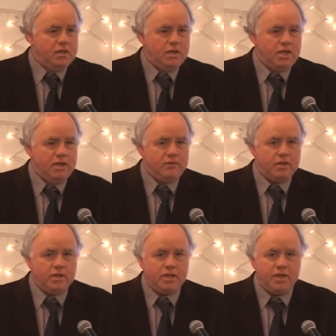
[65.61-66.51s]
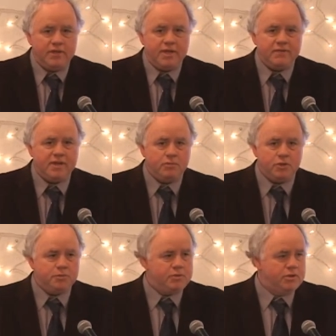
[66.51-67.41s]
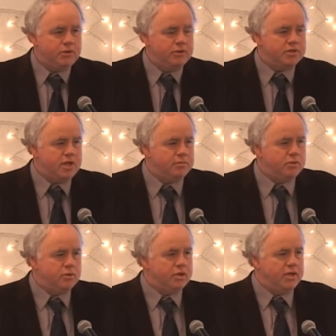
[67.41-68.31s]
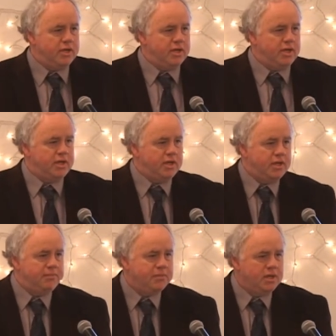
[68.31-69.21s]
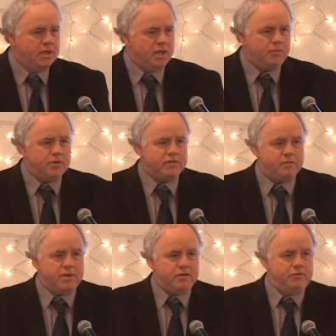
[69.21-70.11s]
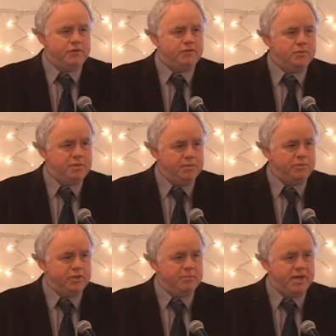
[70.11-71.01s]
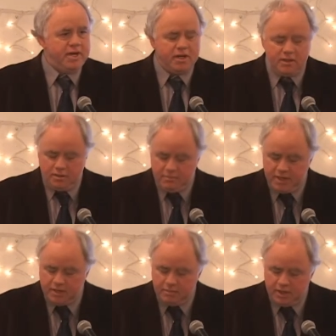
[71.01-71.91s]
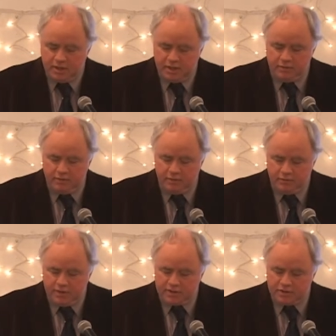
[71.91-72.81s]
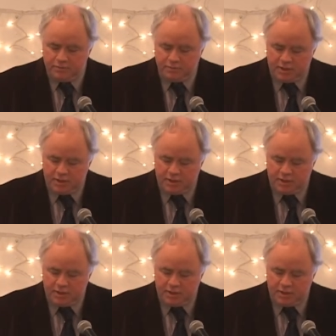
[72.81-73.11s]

They have a uh, they have to have multiple crews on board and, and uh, upwards of about 50 people to man a, man a mainline vessel.